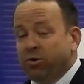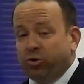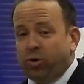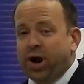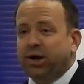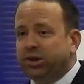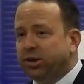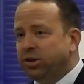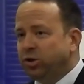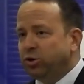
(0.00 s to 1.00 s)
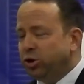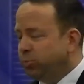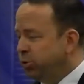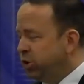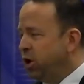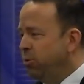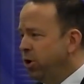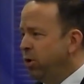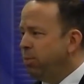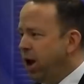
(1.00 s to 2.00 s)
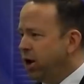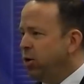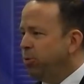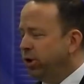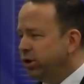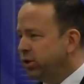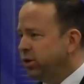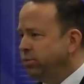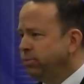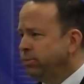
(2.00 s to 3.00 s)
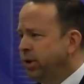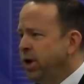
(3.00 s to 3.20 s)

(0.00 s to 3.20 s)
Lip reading: So what I intend to do is to put the community back into policing.